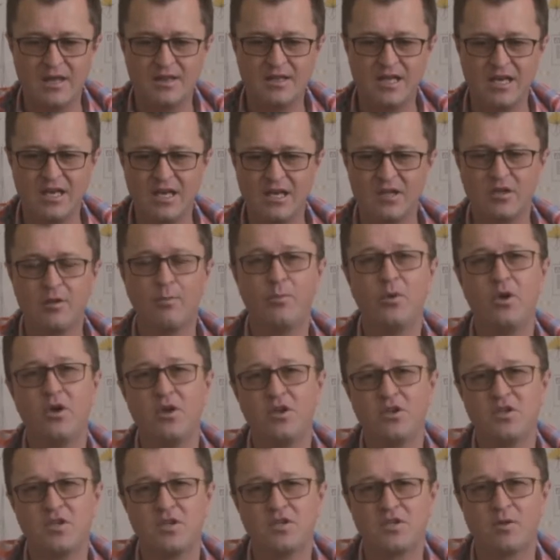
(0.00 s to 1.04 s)
needing to
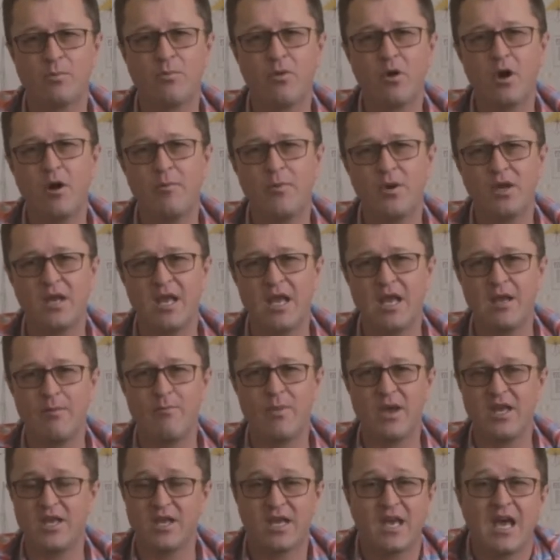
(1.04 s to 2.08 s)
purchase a property
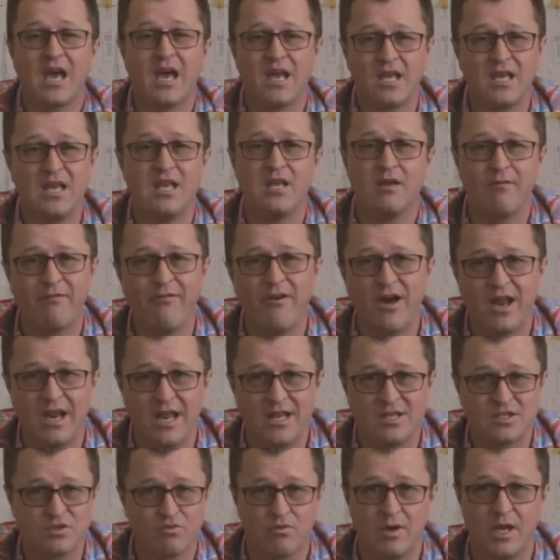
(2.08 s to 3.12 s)
but you can't get your
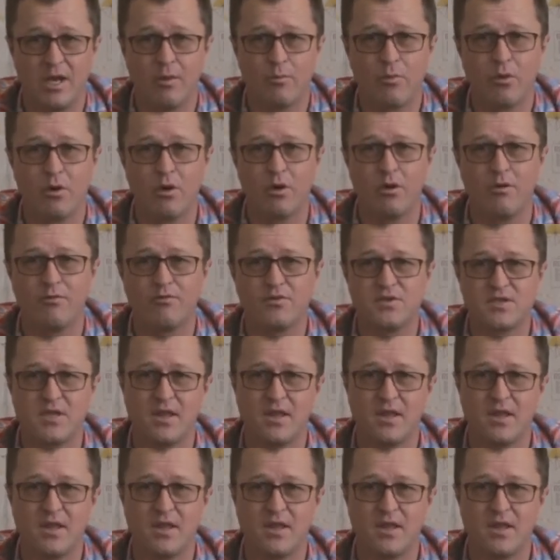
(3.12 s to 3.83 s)
finance reapproved.